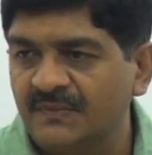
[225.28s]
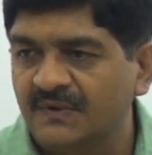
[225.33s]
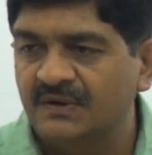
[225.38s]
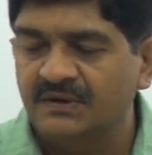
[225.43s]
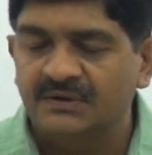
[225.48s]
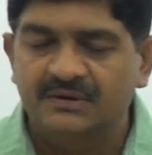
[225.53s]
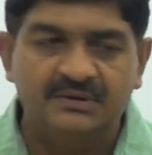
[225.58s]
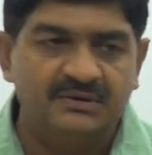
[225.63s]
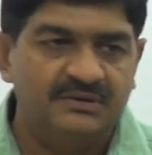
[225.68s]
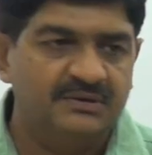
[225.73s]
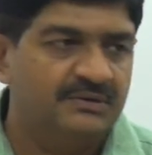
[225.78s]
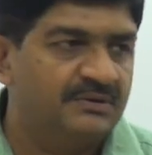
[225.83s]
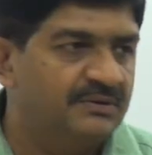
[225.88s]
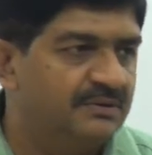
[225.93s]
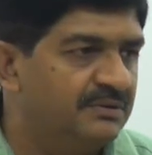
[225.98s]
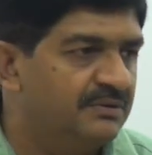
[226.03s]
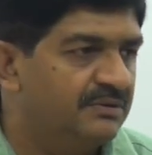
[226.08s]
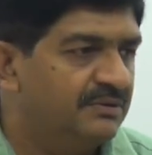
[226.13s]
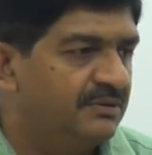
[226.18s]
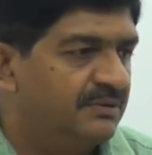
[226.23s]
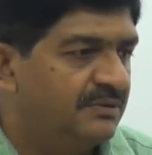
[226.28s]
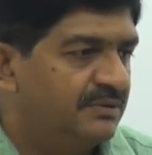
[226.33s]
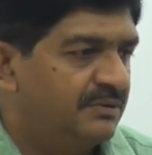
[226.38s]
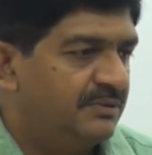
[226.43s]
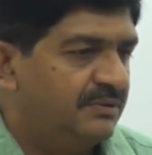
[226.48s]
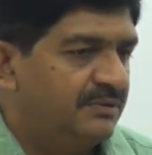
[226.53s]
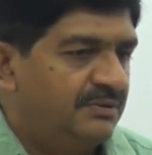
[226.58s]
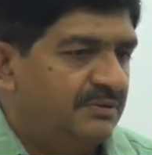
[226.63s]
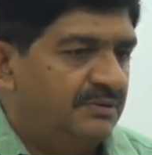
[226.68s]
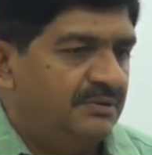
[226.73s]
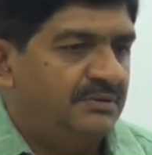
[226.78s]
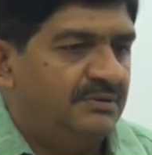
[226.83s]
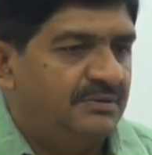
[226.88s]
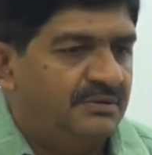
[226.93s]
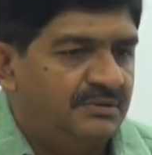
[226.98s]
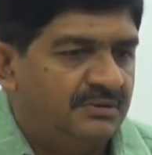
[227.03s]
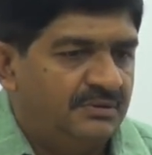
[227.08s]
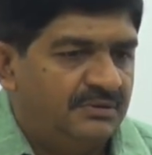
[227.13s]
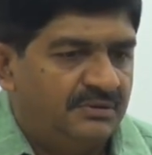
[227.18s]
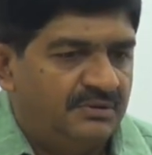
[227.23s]

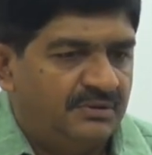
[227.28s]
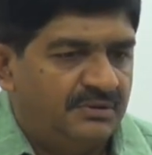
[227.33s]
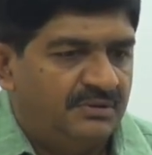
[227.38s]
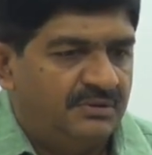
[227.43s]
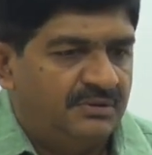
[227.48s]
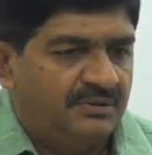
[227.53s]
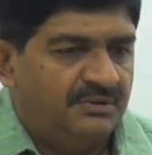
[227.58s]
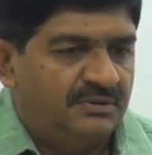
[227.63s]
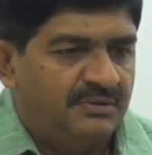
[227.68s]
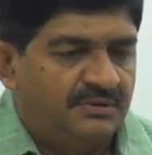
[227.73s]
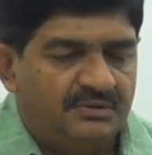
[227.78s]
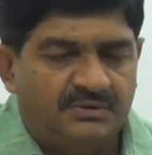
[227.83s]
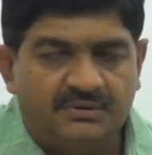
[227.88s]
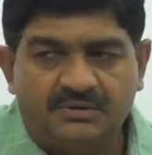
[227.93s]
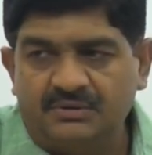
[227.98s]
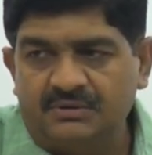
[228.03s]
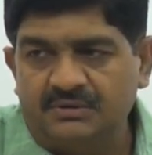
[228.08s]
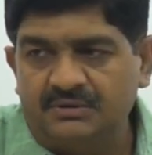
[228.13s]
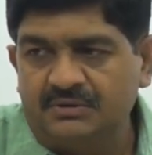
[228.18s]
[no speech]